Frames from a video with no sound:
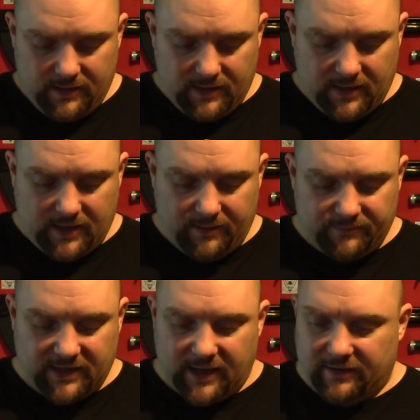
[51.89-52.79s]

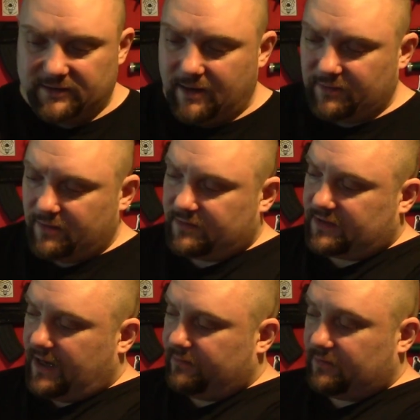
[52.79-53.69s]
And I sometimes
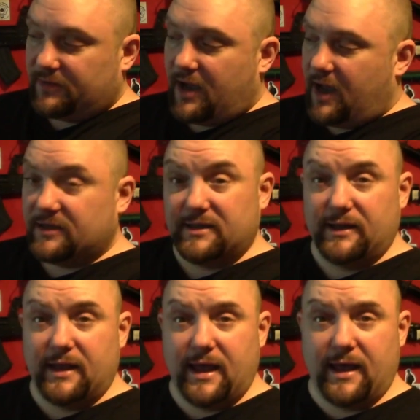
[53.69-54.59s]
keep some cards
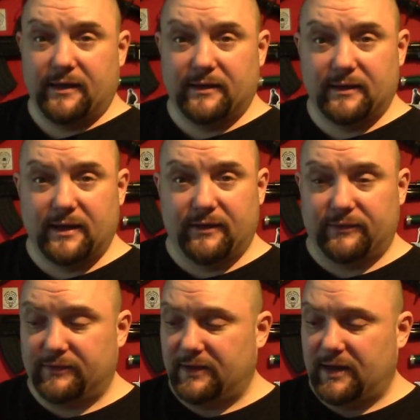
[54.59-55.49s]
in there
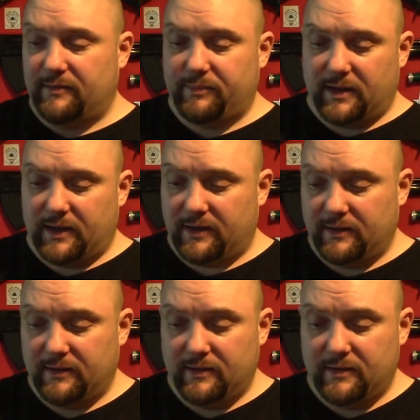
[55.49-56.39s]
if need be.
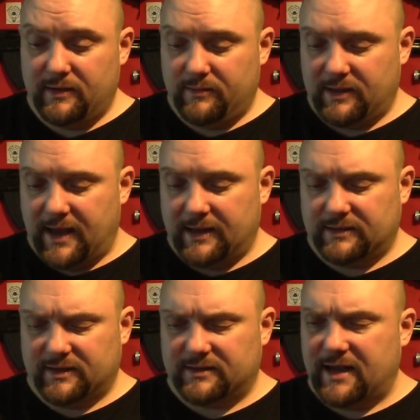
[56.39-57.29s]
But that
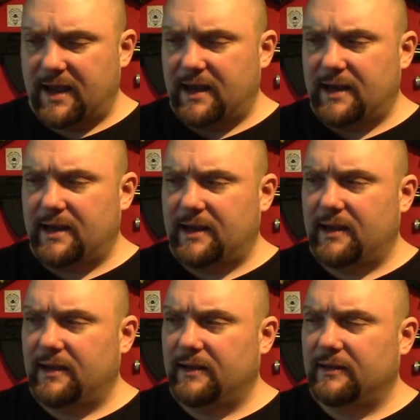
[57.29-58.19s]
is just a